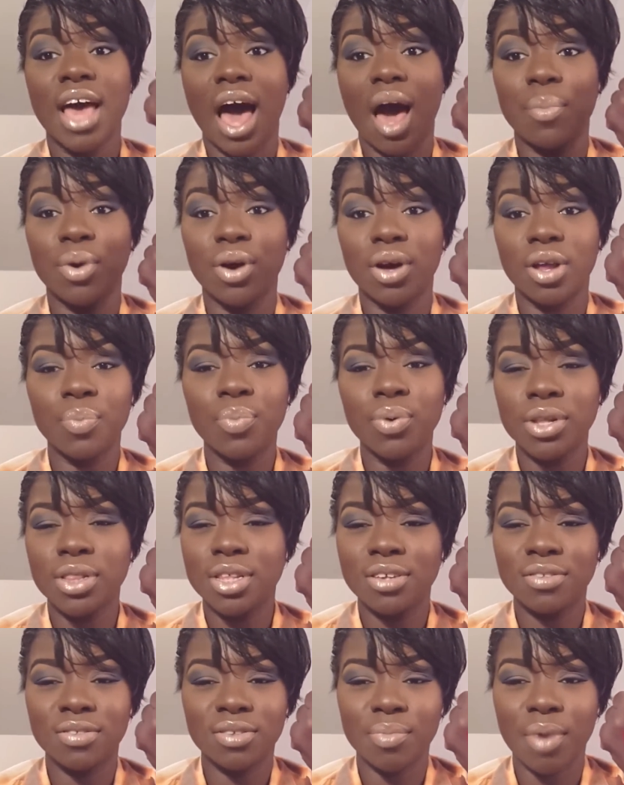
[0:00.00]
I'm gonna put
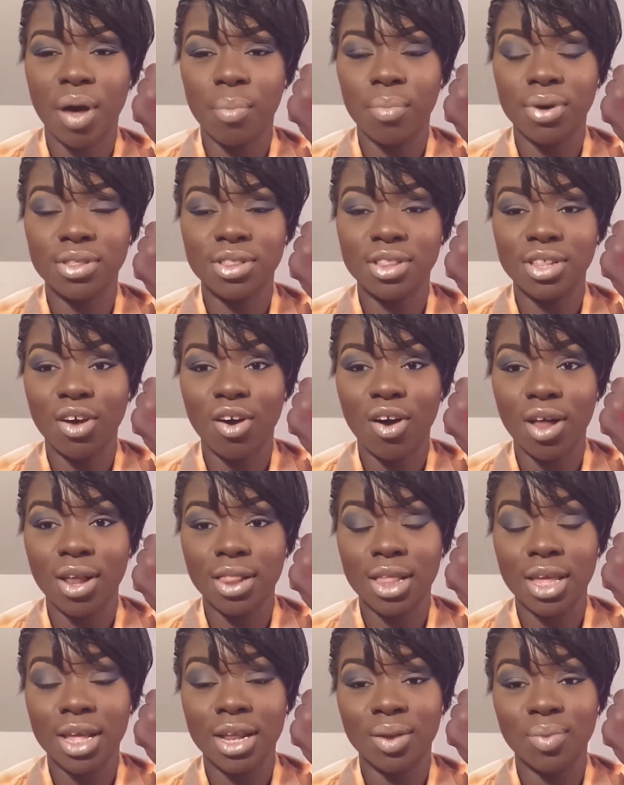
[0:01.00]
these in my monthly haul
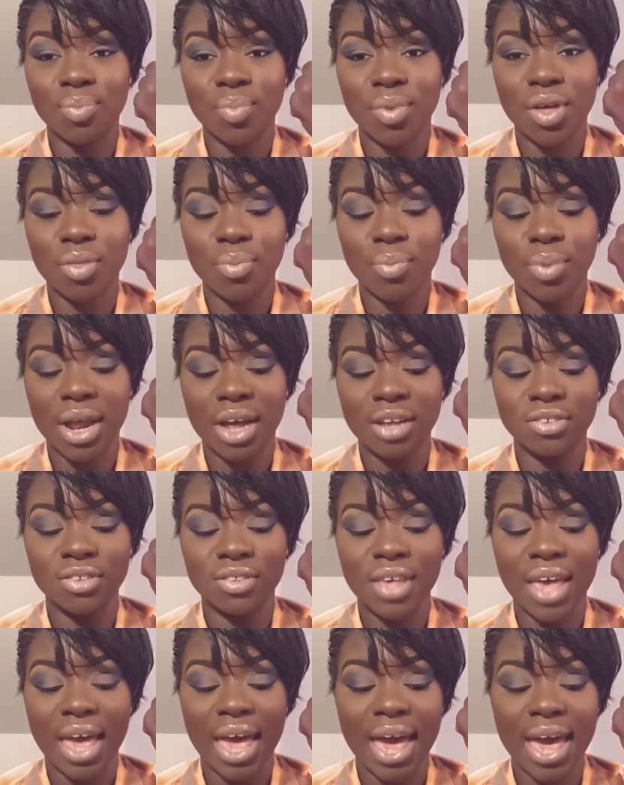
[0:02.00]
at the end of the month, but I
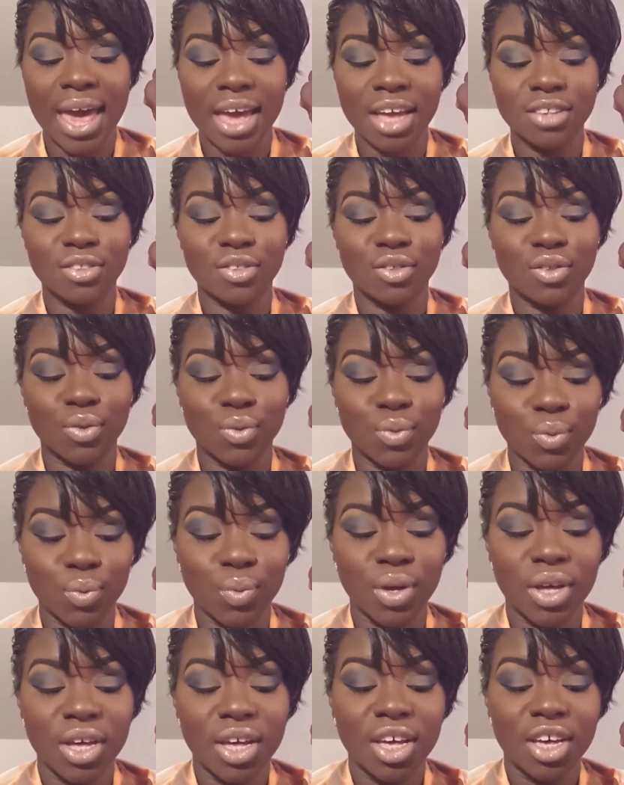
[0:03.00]
just had to